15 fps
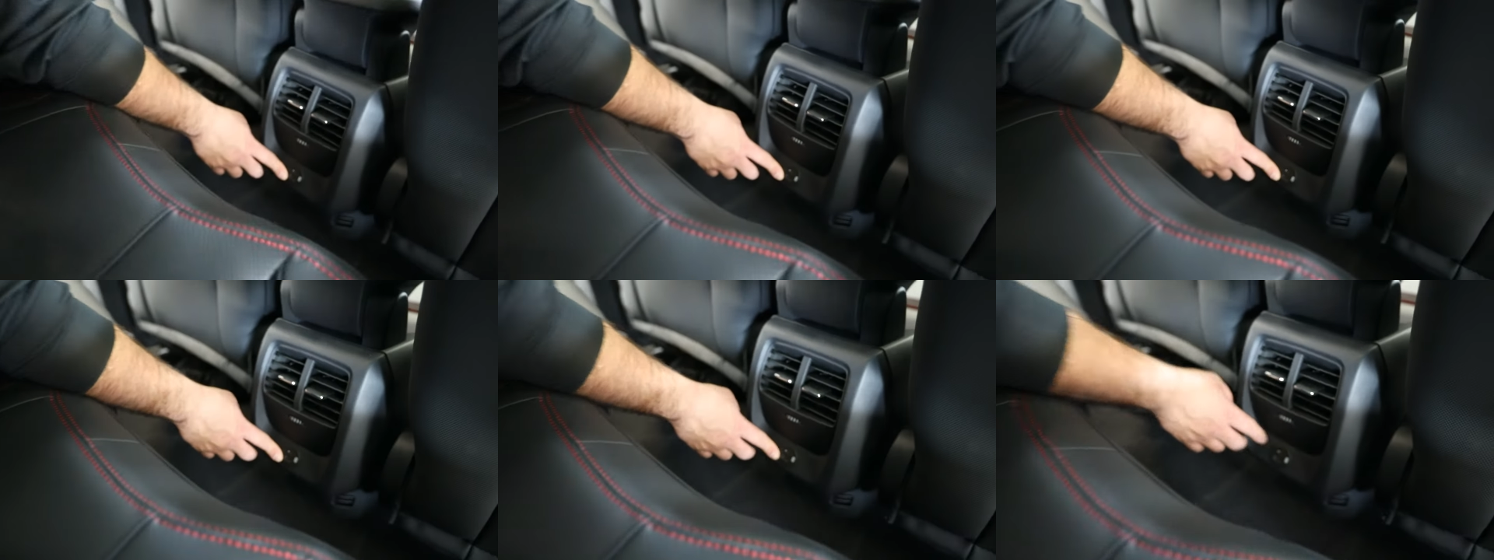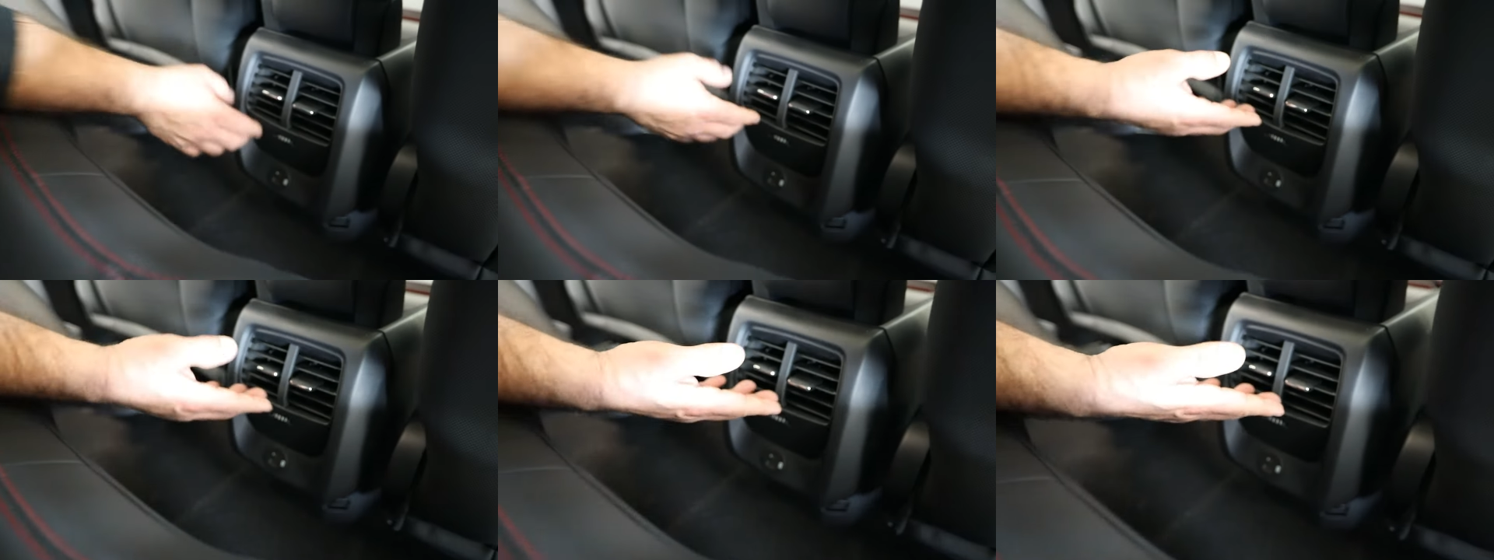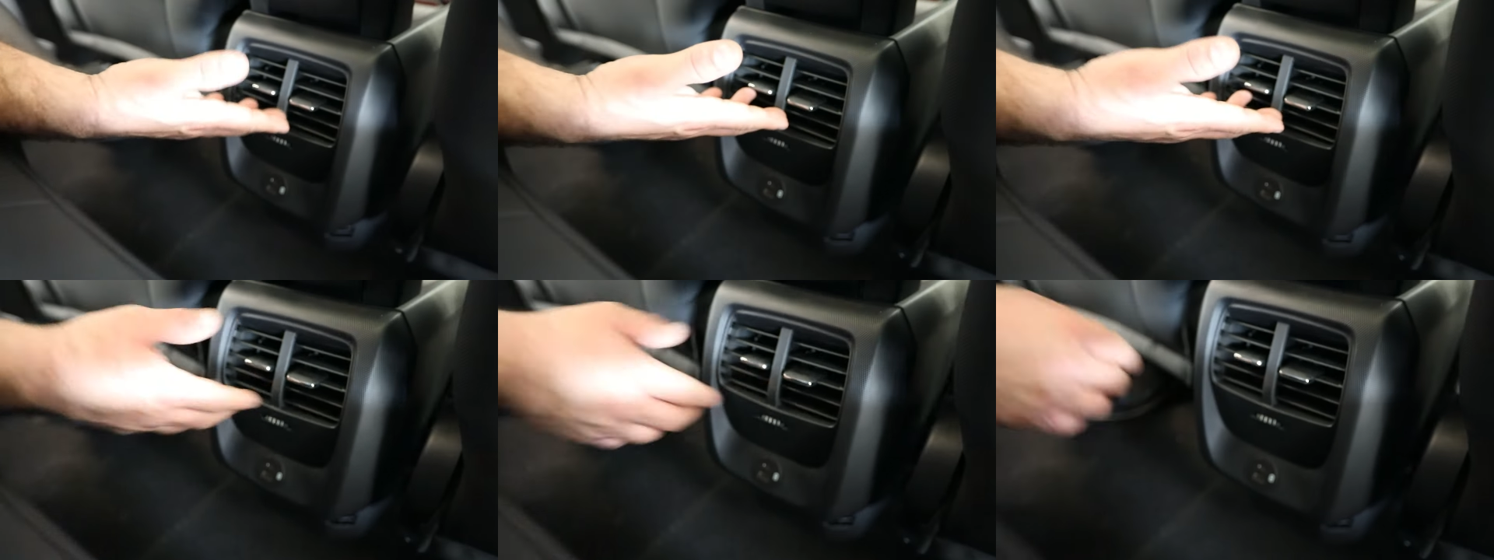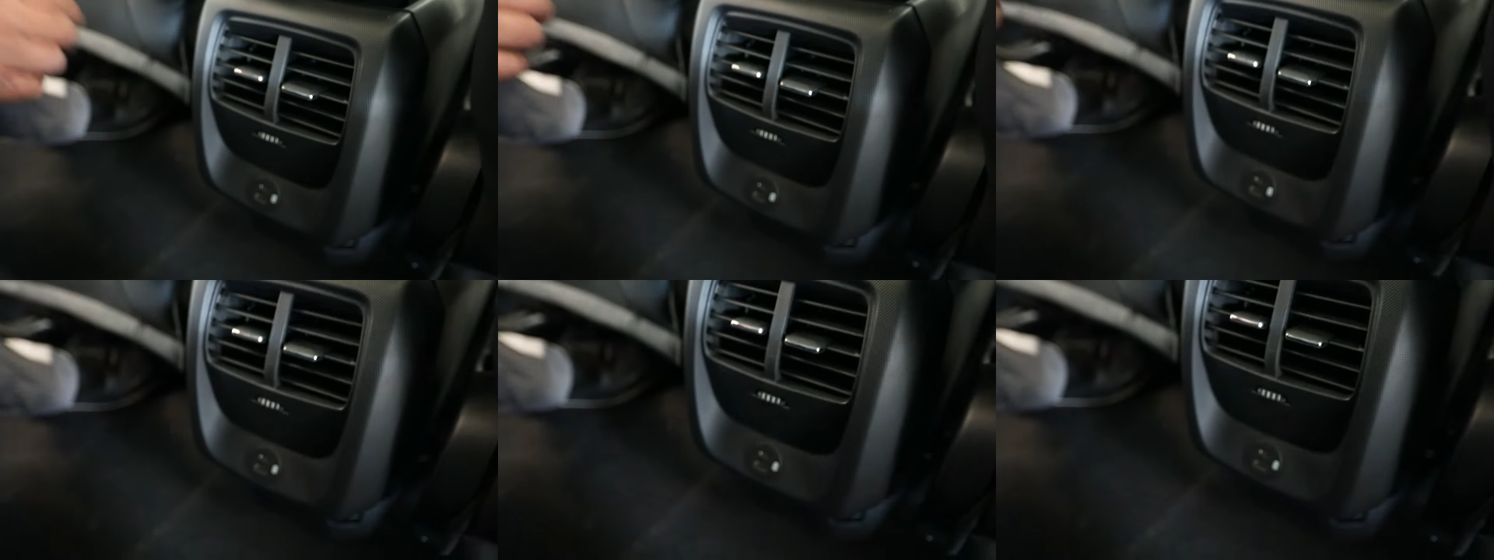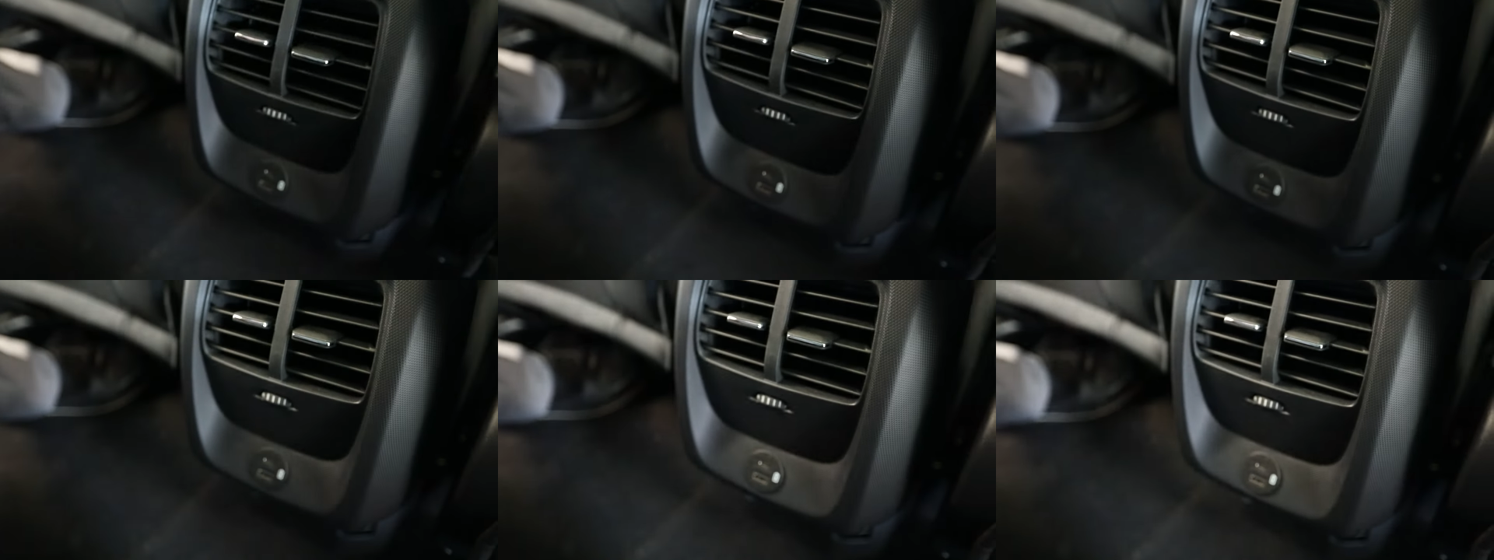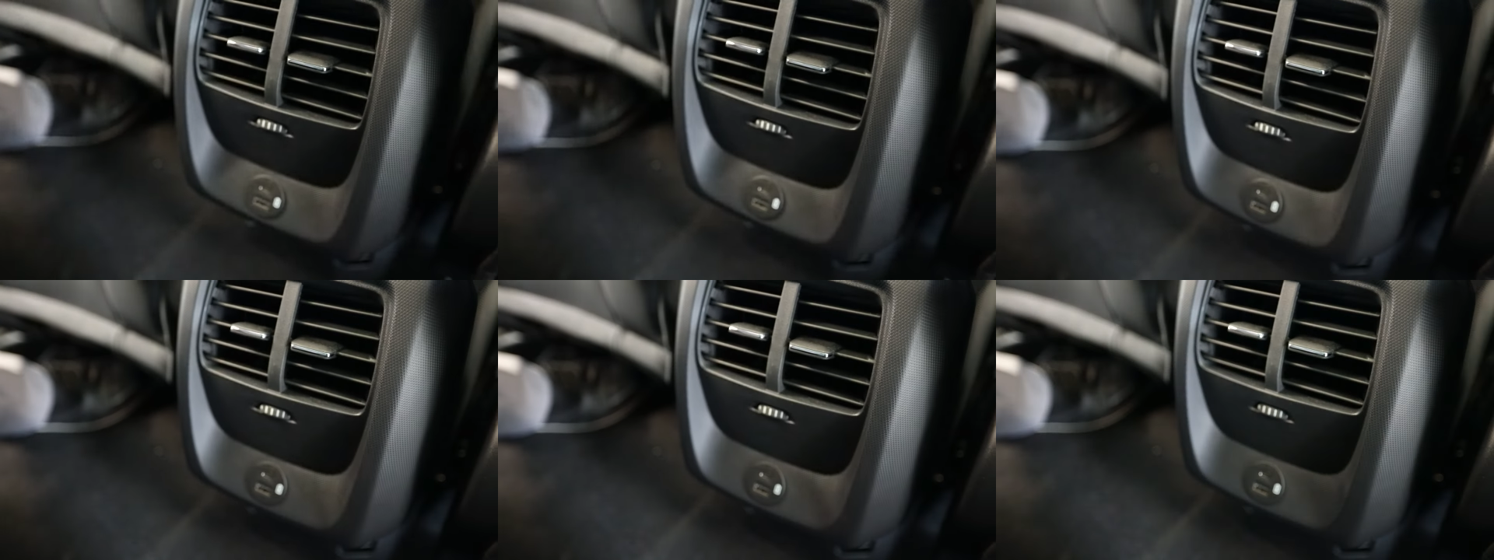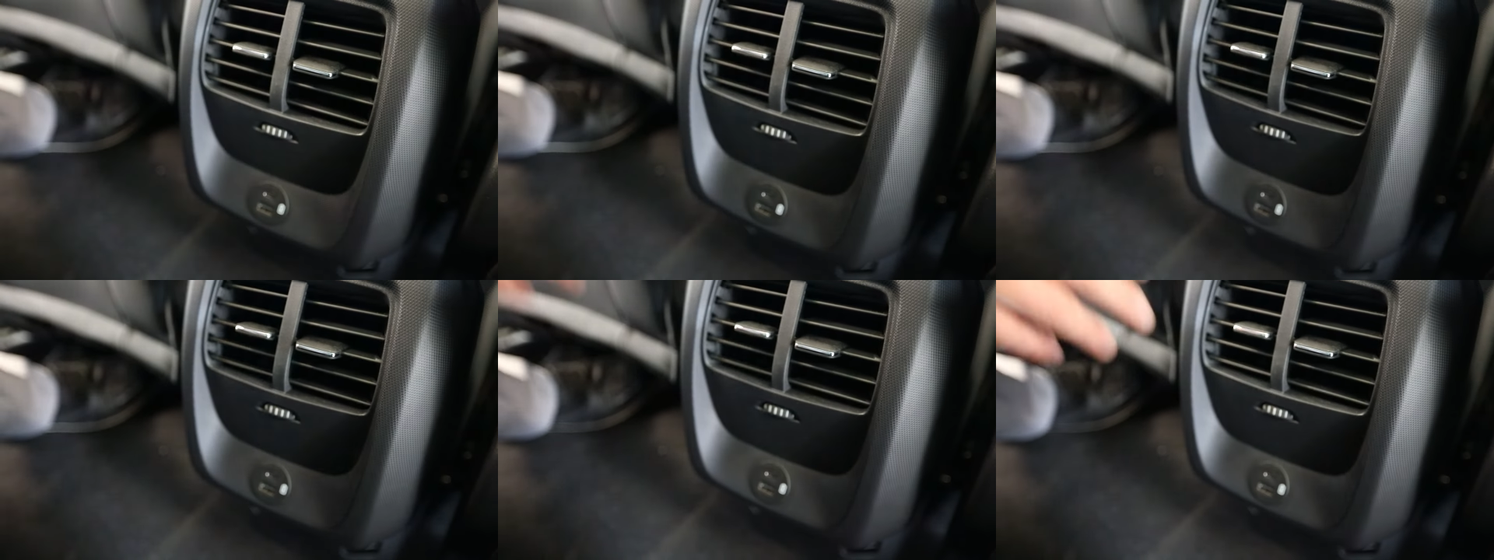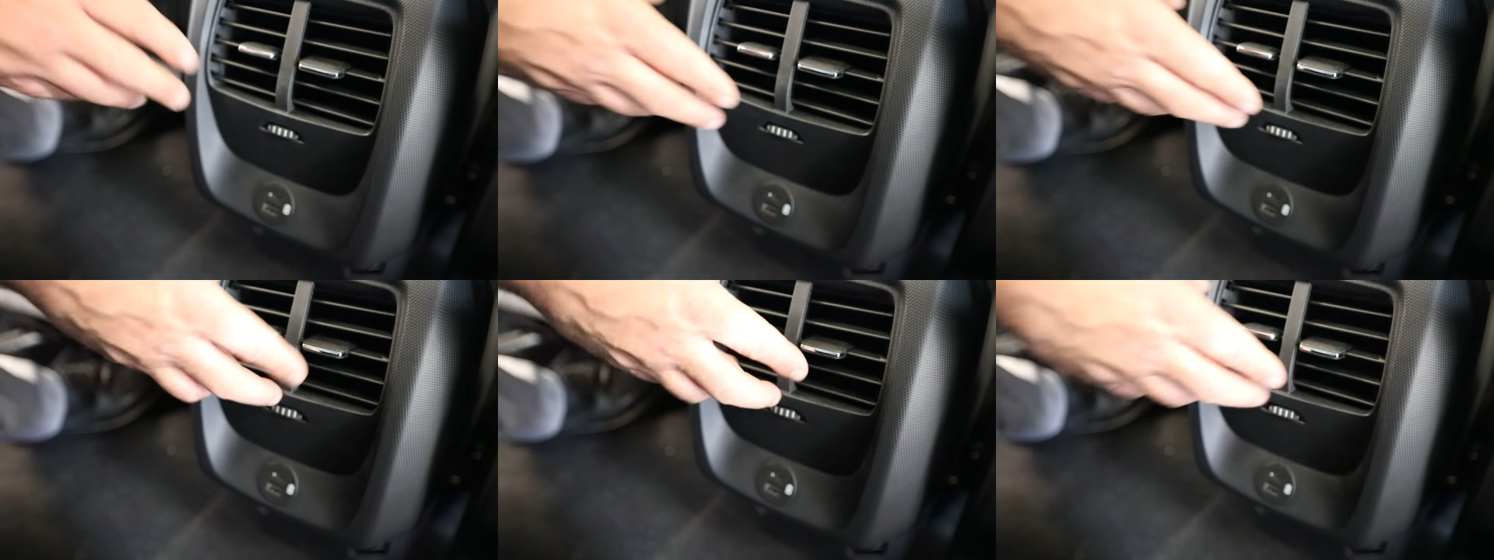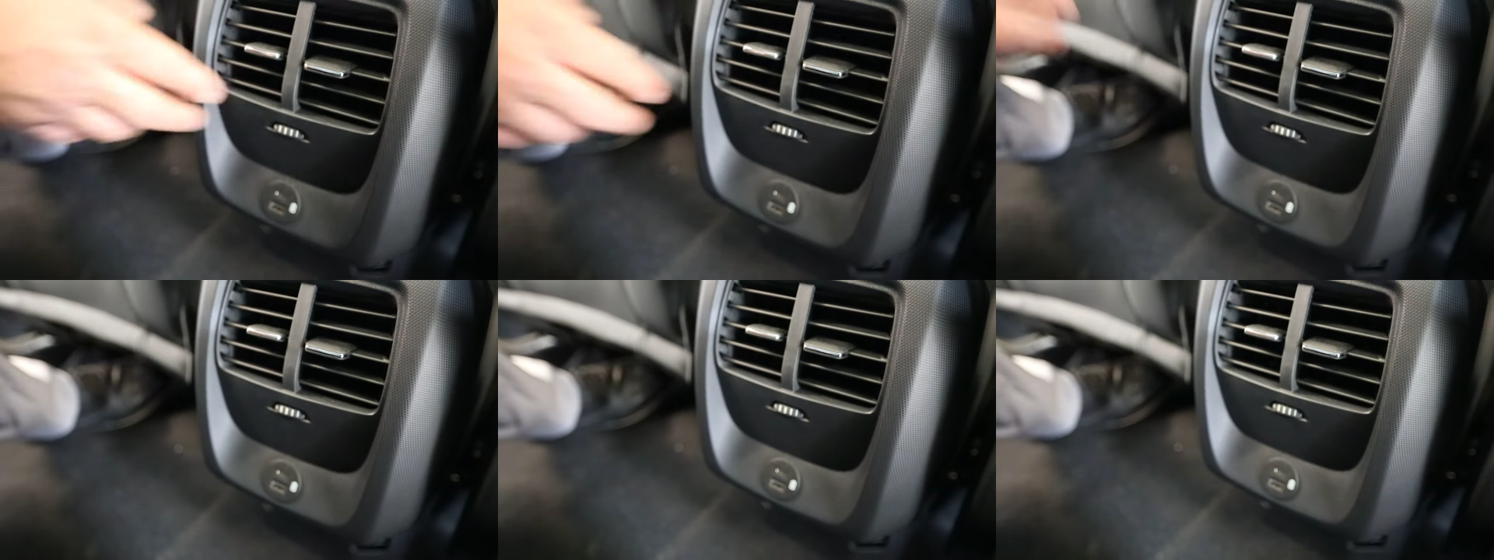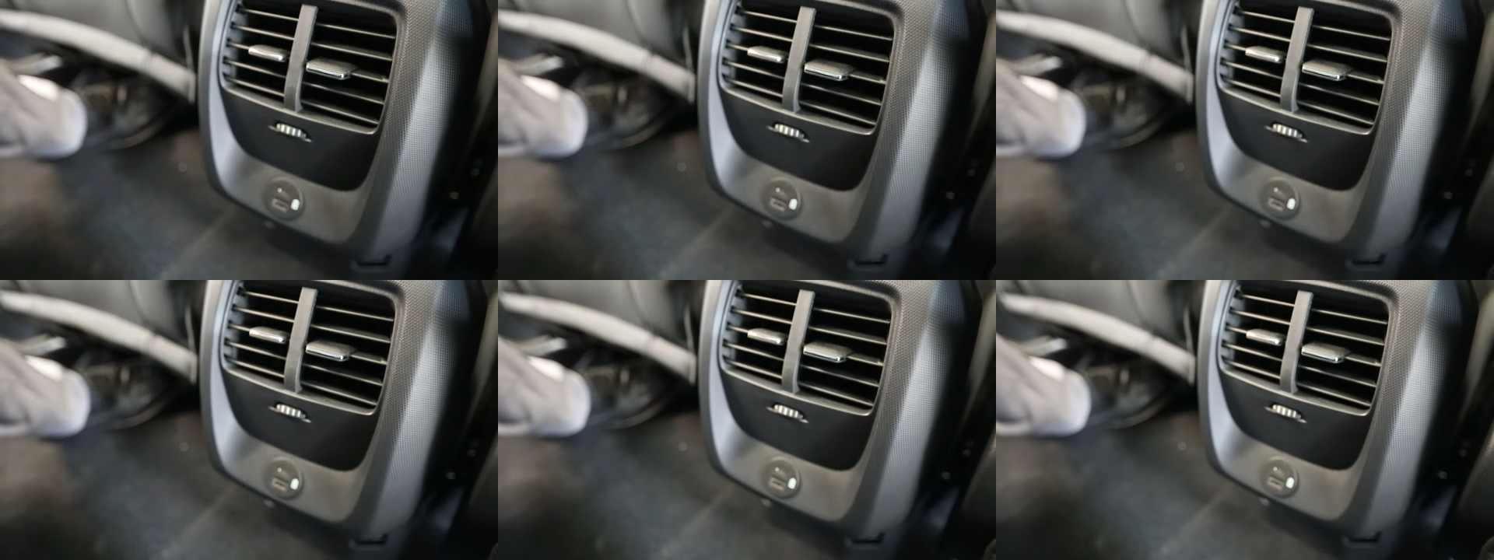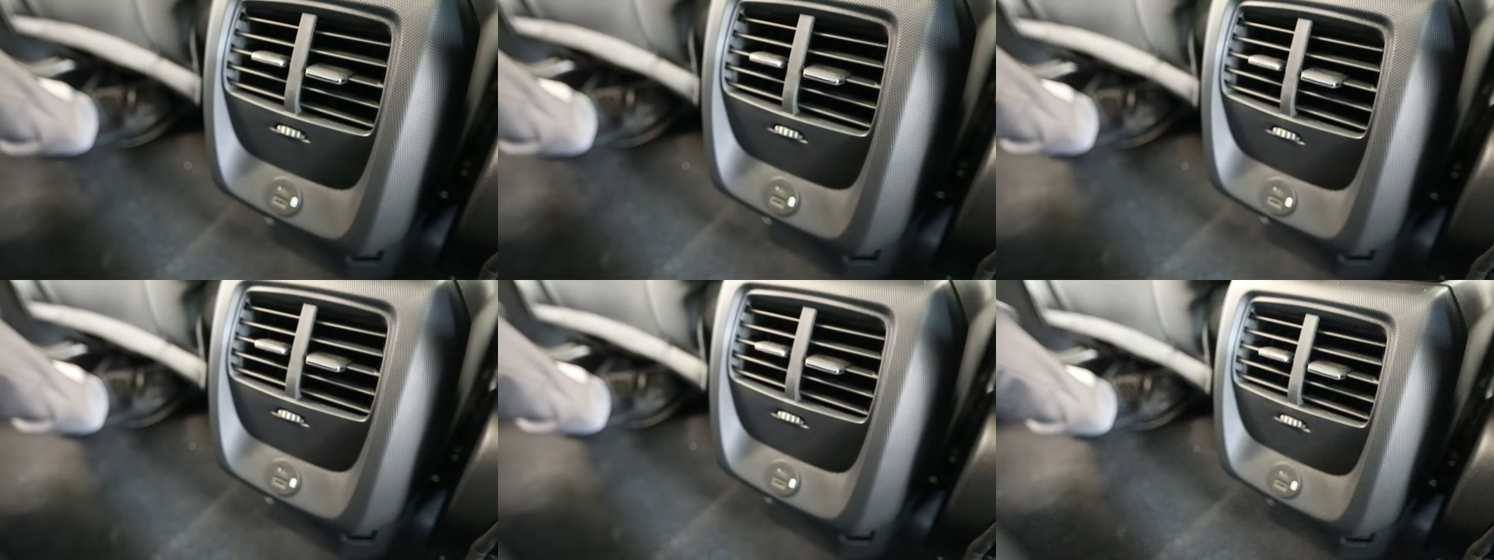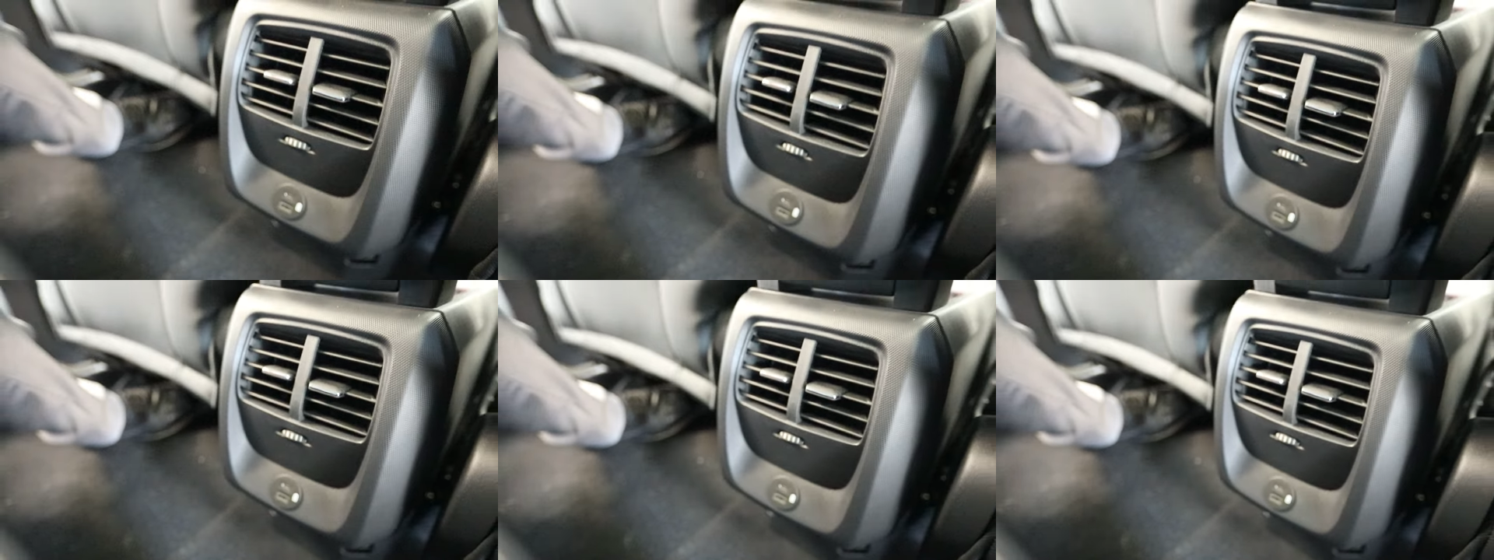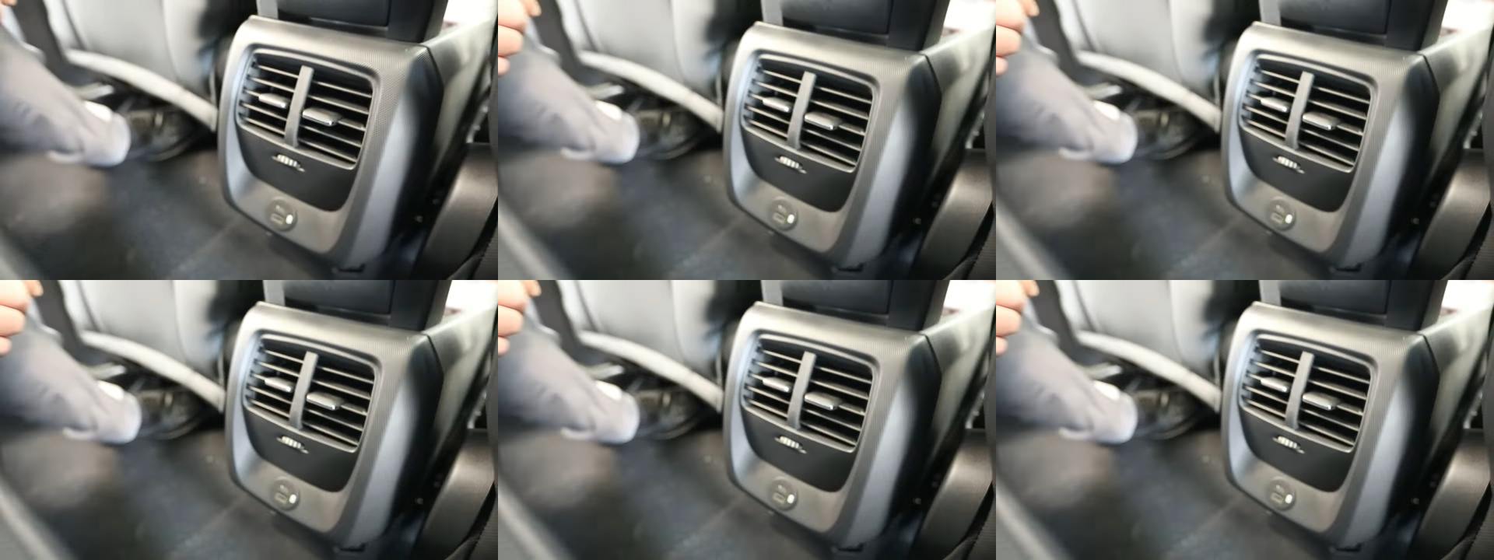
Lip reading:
[unreadable: no face in view]